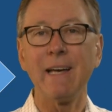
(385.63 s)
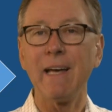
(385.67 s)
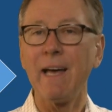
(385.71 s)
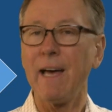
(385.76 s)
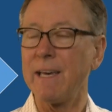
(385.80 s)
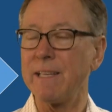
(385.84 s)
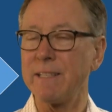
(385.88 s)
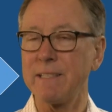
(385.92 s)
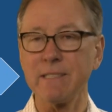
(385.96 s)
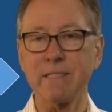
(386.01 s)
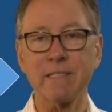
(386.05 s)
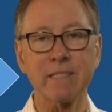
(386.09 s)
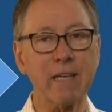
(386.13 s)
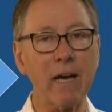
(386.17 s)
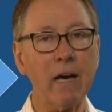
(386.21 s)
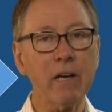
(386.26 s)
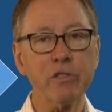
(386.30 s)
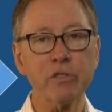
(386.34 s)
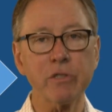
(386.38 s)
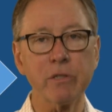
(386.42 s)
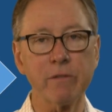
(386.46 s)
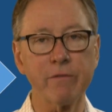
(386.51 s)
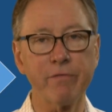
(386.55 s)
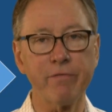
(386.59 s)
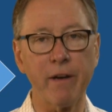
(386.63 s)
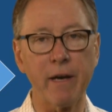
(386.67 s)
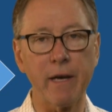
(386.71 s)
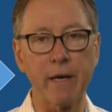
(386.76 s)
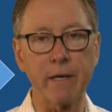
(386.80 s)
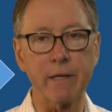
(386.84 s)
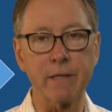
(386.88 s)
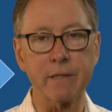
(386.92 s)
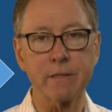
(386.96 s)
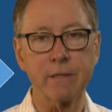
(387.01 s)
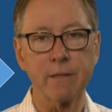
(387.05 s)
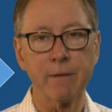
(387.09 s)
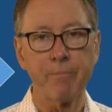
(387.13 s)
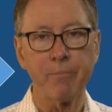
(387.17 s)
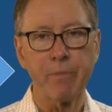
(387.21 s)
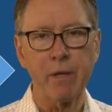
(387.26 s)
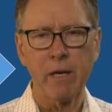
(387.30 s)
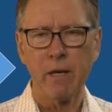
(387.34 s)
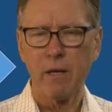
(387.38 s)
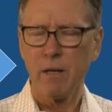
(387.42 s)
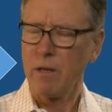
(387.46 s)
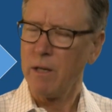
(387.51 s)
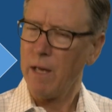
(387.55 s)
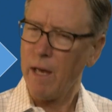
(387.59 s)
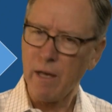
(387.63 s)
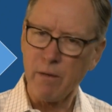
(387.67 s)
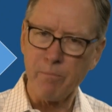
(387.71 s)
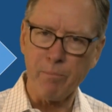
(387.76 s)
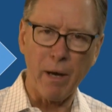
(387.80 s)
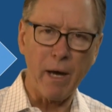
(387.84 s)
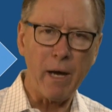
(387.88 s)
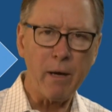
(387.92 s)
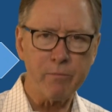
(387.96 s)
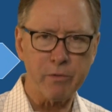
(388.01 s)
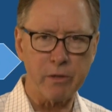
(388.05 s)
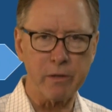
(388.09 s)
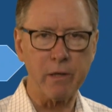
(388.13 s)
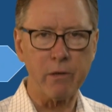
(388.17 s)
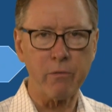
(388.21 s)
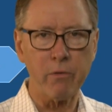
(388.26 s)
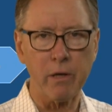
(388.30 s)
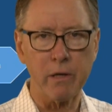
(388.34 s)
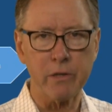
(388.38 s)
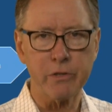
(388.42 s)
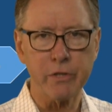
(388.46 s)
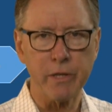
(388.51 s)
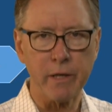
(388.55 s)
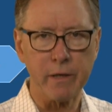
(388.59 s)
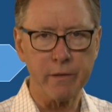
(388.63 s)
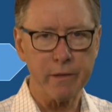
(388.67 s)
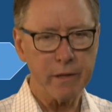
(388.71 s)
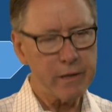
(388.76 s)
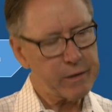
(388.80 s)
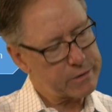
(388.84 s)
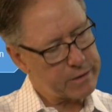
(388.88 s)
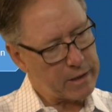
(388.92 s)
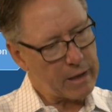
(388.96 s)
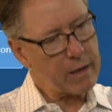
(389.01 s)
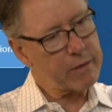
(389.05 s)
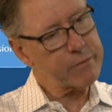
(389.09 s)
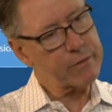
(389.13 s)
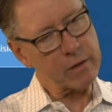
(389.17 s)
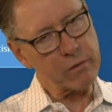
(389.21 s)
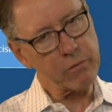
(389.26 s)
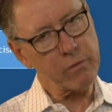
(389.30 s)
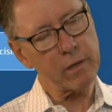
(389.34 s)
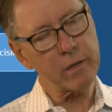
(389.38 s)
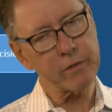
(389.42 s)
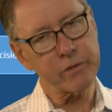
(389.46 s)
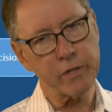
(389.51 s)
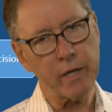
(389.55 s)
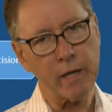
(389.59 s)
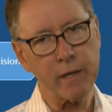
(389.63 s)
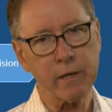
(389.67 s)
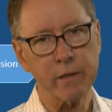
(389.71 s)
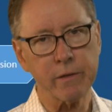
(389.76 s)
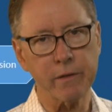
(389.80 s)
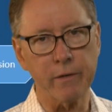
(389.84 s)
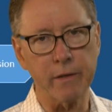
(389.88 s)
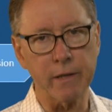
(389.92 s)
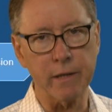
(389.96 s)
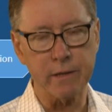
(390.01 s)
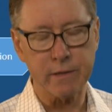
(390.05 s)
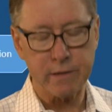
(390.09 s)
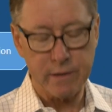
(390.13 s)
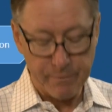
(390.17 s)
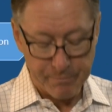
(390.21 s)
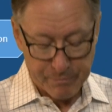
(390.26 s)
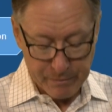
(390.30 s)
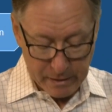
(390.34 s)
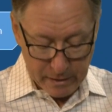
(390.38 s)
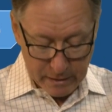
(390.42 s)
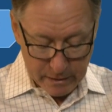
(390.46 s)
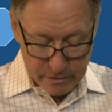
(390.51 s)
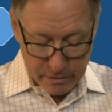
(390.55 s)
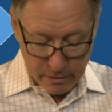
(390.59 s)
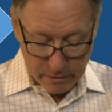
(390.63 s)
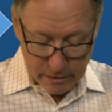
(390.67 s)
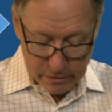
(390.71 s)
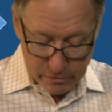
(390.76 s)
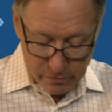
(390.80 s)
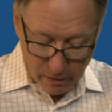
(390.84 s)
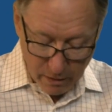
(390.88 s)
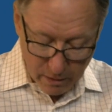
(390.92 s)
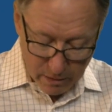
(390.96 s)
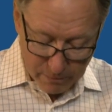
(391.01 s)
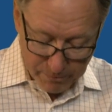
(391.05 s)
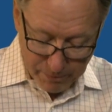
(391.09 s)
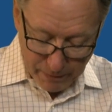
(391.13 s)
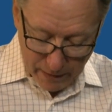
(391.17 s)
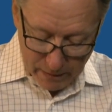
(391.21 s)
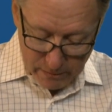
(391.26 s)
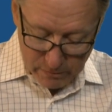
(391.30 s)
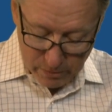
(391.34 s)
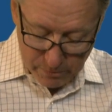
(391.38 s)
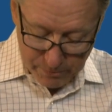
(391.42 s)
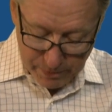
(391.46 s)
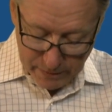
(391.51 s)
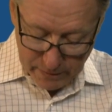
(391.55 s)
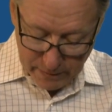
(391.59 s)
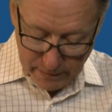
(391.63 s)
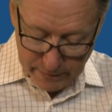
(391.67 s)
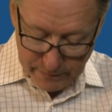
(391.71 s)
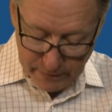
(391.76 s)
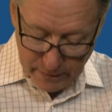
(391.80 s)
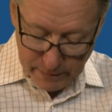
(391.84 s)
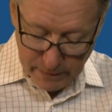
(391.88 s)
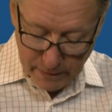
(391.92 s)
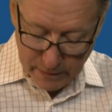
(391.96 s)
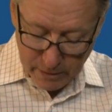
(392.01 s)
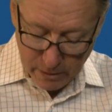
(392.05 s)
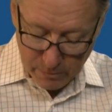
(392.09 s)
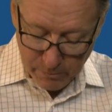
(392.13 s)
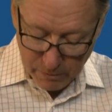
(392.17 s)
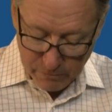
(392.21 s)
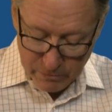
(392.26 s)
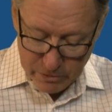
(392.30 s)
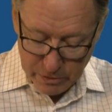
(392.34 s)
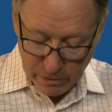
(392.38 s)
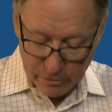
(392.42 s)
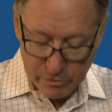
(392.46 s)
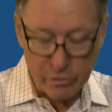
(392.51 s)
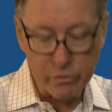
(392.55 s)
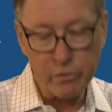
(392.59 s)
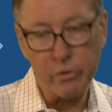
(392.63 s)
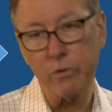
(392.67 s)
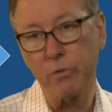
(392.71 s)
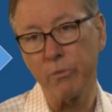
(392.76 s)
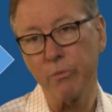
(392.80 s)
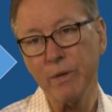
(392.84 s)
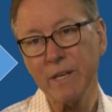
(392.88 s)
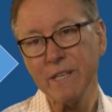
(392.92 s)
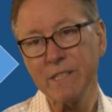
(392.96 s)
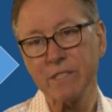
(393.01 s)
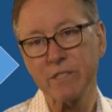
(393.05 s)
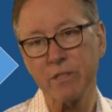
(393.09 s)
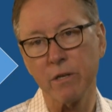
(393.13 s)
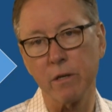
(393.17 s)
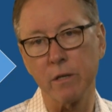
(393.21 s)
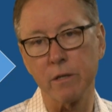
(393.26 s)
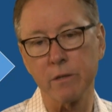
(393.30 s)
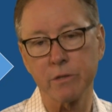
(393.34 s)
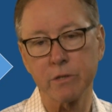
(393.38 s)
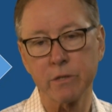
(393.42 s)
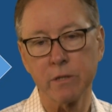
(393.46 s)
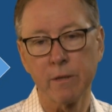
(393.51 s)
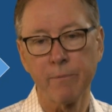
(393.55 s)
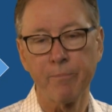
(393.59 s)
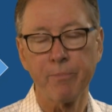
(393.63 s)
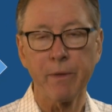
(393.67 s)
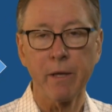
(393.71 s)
A discussion phase. Hey, Bob, you think we ought to check in this? Yeah, I think we ought to check into this. So they talk about it a little bit, and then they come over and start to do research.